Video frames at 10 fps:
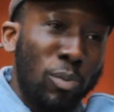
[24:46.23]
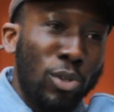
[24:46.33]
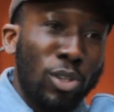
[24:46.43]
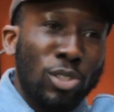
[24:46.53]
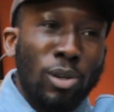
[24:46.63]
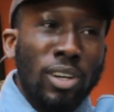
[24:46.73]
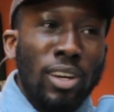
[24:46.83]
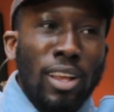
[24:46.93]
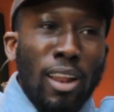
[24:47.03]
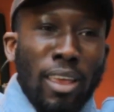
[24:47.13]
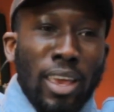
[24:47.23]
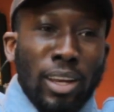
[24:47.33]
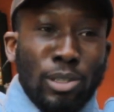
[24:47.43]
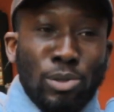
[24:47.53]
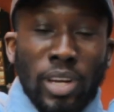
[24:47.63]
yeah. on your shoulder,
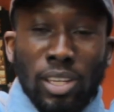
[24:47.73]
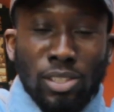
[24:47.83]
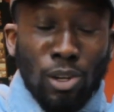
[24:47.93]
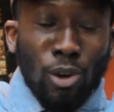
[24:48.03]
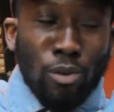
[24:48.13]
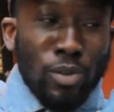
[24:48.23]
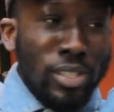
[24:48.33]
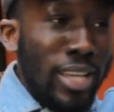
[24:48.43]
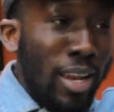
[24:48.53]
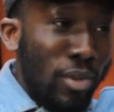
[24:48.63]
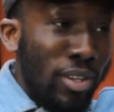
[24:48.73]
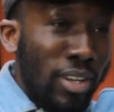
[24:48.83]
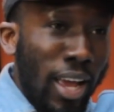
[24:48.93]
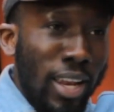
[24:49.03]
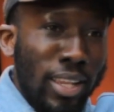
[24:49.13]
it creates a lot of resentment
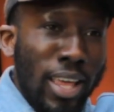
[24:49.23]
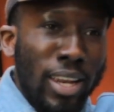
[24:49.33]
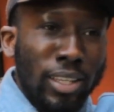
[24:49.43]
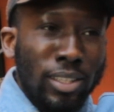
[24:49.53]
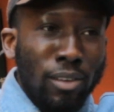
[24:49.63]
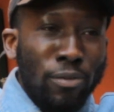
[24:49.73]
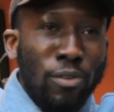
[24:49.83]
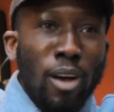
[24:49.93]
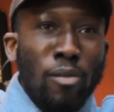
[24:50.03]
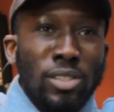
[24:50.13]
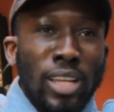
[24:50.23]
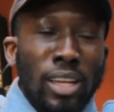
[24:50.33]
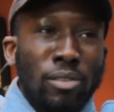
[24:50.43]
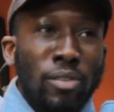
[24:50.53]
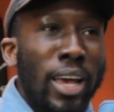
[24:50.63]
and it then furthers that
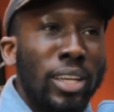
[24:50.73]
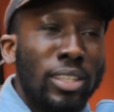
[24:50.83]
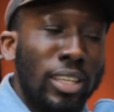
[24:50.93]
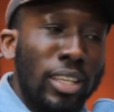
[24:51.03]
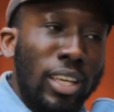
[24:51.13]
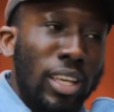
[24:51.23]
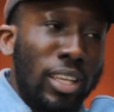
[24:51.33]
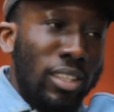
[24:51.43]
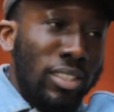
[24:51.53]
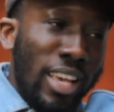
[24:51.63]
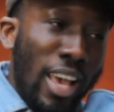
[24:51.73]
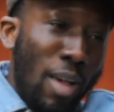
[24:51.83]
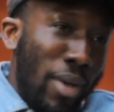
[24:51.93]
divide. The race card. Yeah,